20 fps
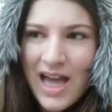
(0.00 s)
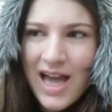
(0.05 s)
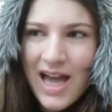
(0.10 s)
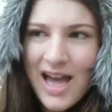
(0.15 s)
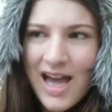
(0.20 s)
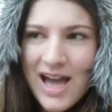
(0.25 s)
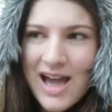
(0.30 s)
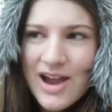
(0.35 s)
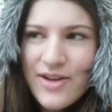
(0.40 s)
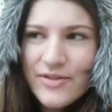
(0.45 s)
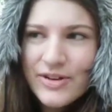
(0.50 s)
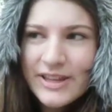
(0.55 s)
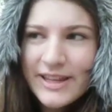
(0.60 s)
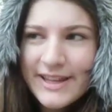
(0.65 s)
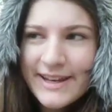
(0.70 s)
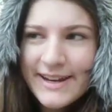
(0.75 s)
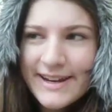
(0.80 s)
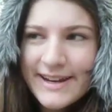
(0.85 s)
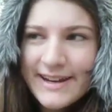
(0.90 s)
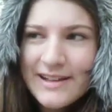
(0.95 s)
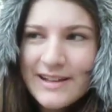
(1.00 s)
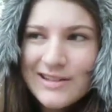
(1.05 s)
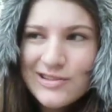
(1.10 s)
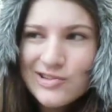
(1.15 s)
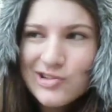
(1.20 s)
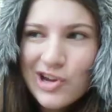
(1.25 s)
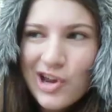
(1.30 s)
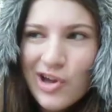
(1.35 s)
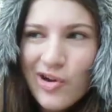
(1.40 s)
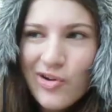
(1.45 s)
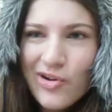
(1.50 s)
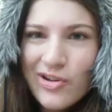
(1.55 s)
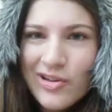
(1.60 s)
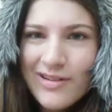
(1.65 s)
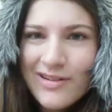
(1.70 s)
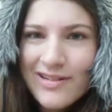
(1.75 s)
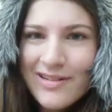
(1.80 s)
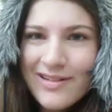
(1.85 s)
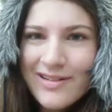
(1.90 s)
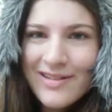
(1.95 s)
I really need an intro.
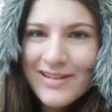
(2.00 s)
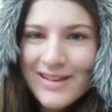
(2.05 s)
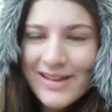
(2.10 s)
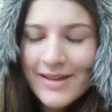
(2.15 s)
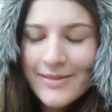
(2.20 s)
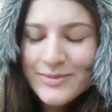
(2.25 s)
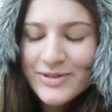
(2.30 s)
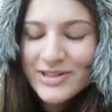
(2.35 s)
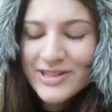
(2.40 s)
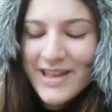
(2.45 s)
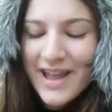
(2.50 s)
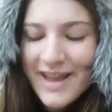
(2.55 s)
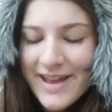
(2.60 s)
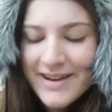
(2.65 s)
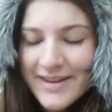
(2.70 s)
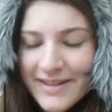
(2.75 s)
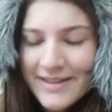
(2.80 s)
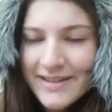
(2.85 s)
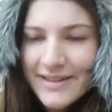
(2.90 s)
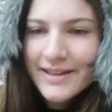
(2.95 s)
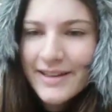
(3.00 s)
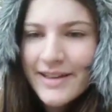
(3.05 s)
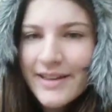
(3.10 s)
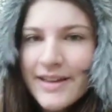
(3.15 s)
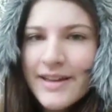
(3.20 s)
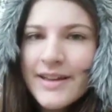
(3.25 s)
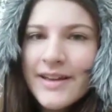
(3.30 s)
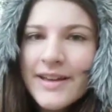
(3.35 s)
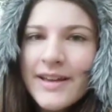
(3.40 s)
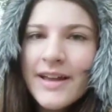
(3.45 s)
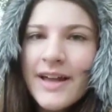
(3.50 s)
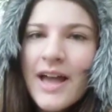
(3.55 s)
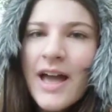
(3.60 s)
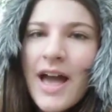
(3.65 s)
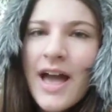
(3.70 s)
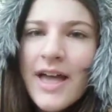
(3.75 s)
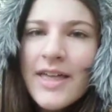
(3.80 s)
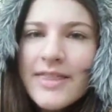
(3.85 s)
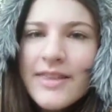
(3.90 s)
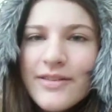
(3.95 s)
I'm just saying.
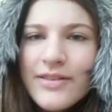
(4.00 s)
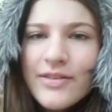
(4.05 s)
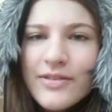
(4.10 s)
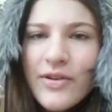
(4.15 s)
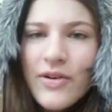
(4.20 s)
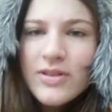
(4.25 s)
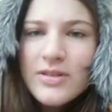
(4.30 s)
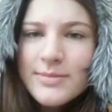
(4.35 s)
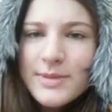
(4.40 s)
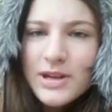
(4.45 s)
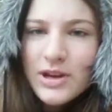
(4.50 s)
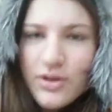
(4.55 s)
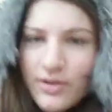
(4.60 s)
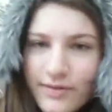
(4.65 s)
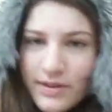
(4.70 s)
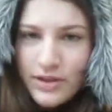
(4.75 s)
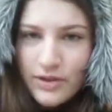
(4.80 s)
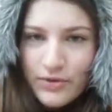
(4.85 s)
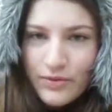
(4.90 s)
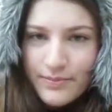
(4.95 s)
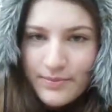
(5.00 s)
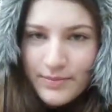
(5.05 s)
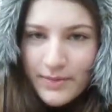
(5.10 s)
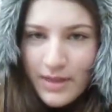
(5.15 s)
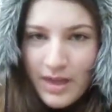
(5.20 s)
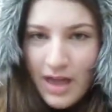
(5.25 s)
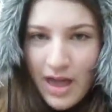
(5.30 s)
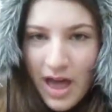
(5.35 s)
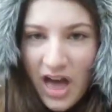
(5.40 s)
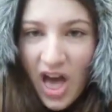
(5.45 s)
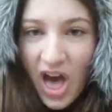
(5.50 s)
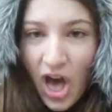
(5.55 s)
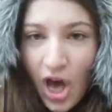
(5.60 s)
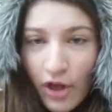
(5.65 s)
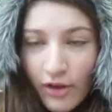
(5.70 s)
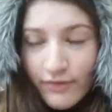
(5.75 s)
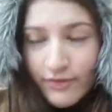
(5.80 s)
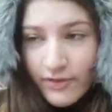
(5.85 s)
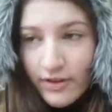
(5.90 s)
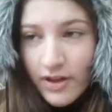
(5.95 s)
This is going to be a review of
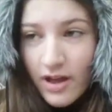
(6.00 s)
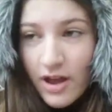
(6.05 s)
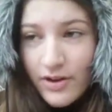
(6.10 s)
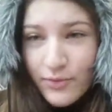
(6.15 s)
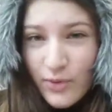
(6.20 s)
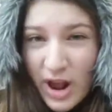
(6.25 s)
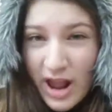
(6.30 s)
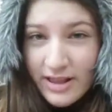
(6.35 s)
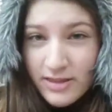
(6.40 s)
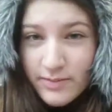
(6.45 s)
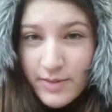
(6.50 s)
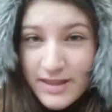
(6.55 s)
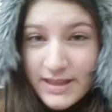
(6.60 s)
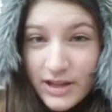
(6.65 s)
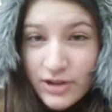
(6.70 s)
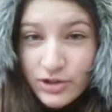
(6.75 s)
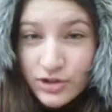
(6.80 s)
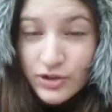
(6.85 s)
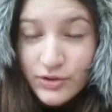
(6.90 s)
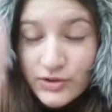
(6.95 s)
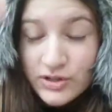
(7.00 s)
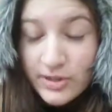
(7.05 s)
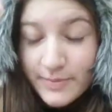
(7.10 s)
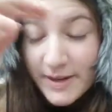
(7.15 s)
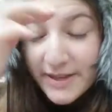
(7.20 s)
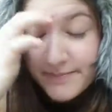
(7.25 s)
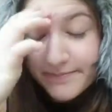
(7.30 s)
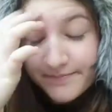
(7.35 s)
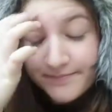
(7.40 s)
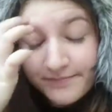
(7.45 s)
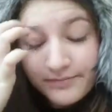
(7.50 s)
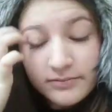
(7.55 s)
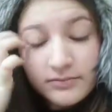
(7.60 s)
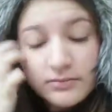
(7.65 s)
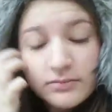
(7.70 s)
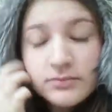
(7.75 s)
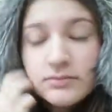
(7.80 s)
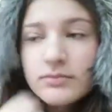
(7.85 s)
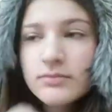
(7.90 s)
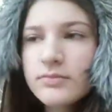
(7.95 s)
Unwind by Neal Shusterman.
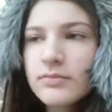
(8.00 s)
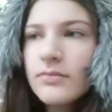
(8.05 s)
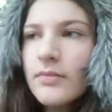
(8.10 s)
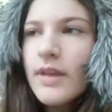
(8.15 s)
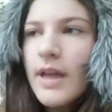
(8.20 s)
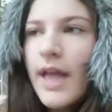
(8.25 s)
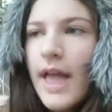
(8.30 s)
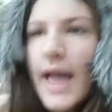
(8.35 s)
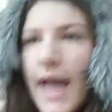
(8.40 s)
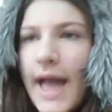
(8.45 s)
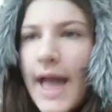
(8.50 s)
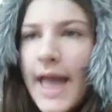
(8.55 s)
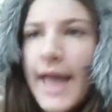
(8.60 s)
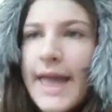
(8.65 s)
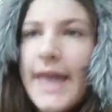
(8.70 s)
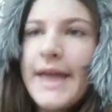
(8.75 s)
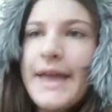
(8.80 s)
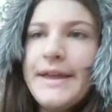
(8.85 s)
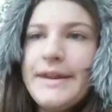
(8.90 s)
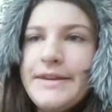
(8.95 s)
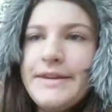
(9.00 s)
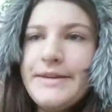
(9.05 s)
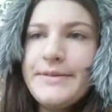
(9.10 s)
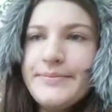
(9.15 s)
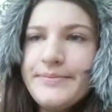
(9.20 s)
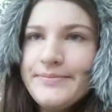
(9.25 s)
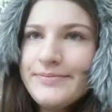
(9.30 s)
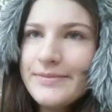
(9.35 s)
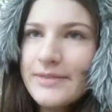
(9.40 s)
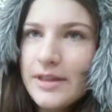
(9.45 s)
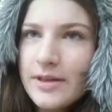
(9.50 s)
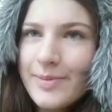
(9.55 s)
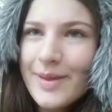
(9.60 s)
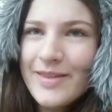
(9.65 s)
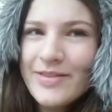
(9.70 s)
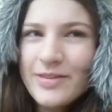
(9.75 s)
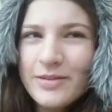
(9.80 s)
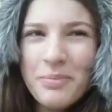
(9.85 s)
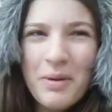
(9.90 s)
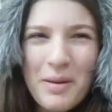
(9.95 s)
And the
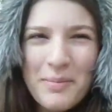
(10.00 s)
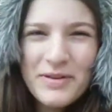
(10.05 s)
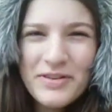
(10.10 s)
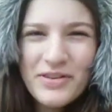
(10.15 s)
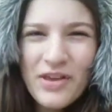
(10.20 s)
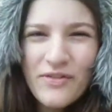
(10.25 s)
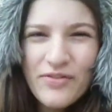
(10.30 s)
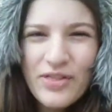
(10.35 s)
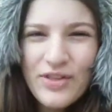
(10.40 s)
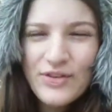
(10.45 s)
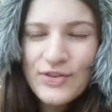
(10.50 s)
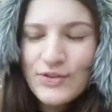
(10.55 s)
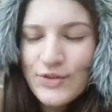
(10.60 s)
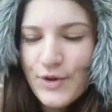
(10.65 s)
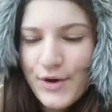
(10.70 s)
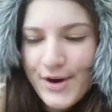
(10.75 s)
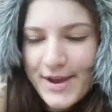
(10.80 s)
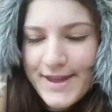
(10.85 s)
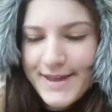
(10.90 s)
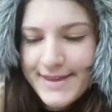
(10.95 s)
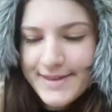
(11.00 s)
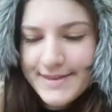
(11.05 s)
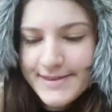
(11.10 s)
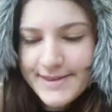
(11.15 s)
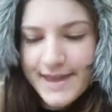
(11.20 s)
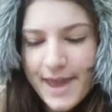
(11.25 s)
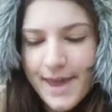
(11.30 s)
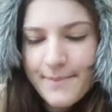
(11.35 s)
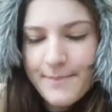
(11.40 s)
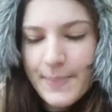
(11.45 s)
basic premise of this story is that